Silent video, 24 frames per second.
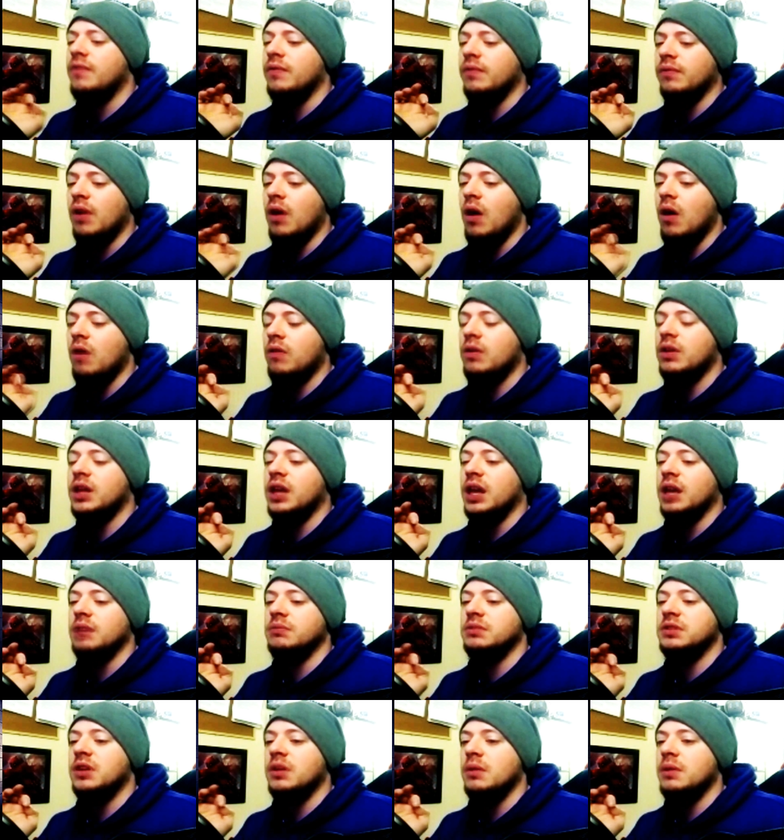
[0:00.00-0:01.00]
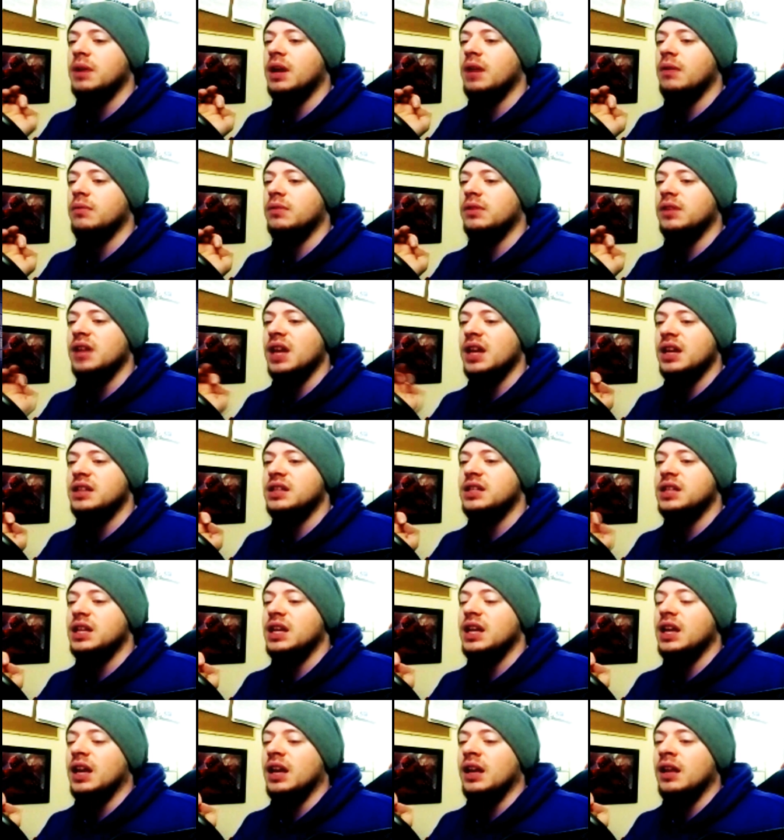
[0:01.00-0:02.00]
of horror games coming out
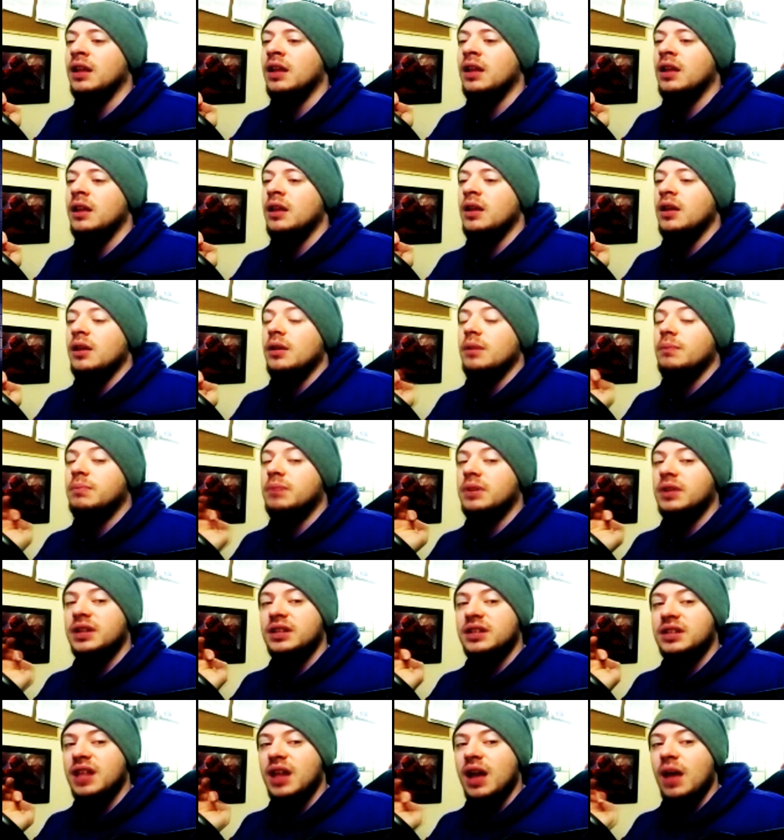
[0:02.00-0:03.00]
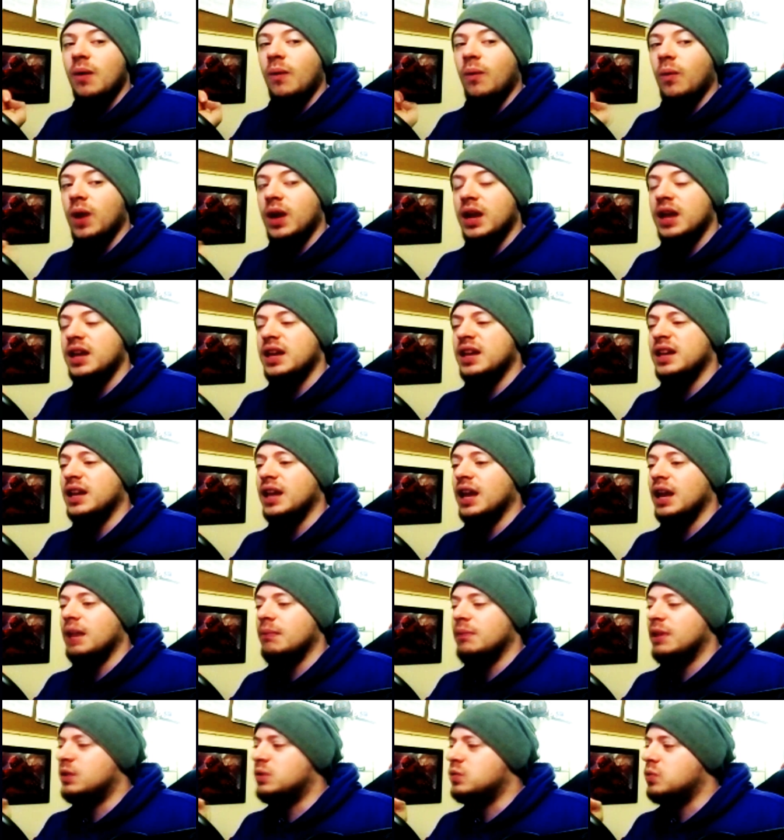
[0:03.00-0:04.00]
next year. But it's that
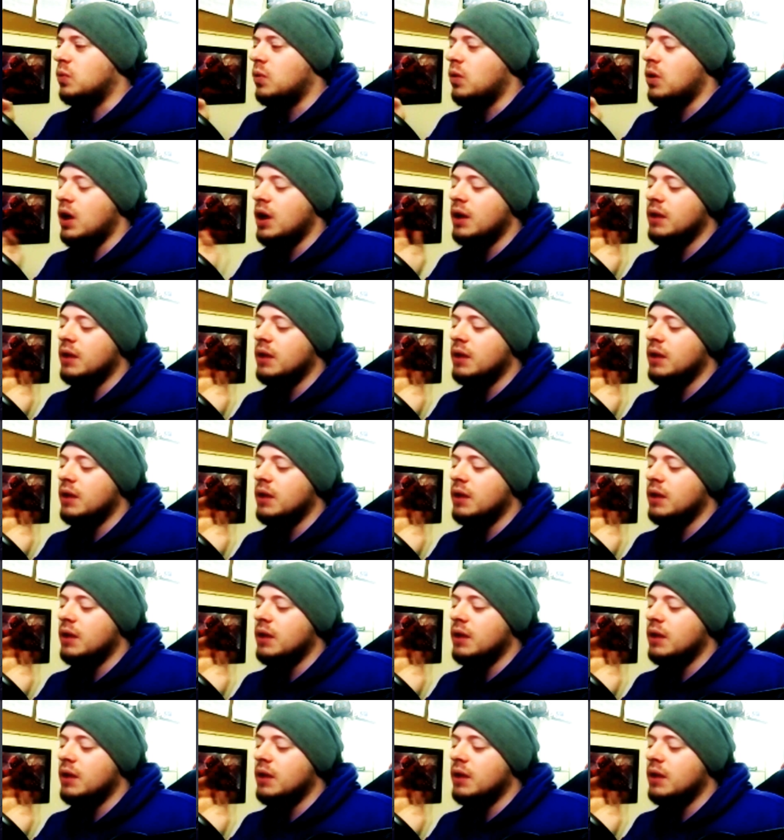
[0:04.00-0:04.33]
waiting game.